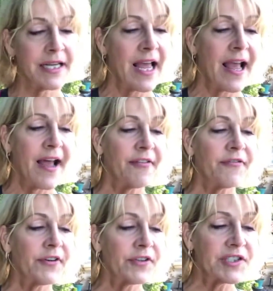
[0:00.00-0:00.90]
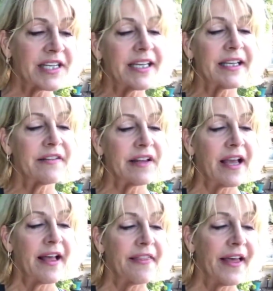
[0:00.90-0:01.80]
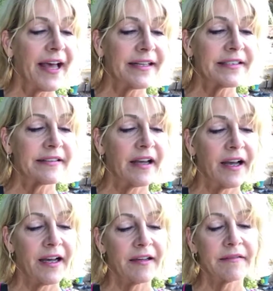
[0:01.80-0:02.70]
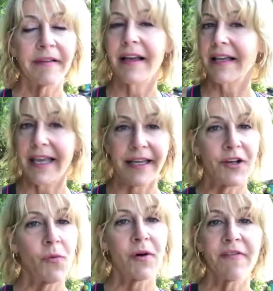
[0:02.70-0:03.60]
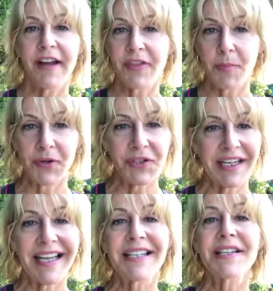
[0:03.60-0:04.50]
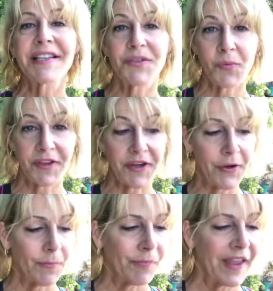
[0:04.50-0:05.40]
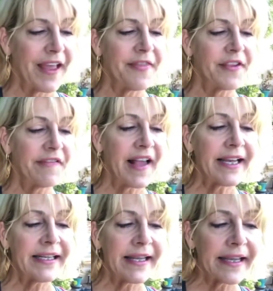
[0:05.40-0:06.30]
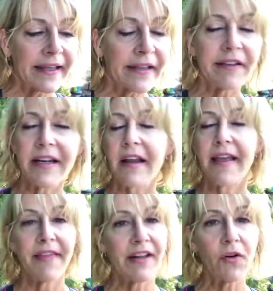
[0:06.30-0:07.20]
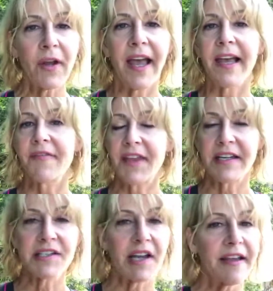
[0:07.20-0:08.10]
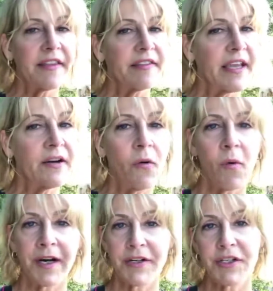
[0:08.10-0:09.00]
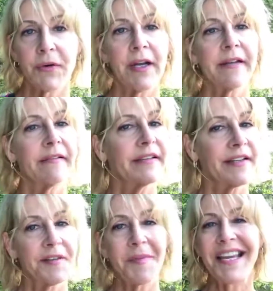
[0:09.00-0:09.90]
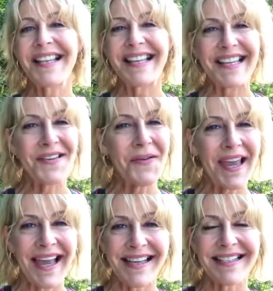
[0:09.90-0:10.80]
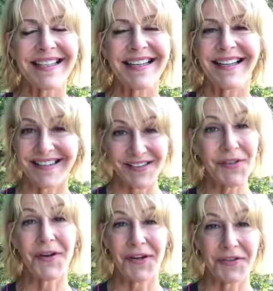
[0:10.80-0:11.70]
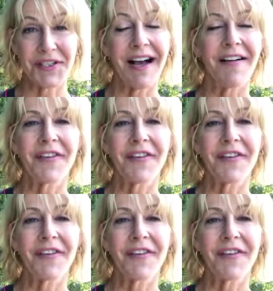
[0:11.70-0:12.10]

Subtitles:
And the first is that, again, you want to invite the person into this with you. The second is, and that's okay, if they decide that they don't want to do it, doesn't mean that you can't do it yourself.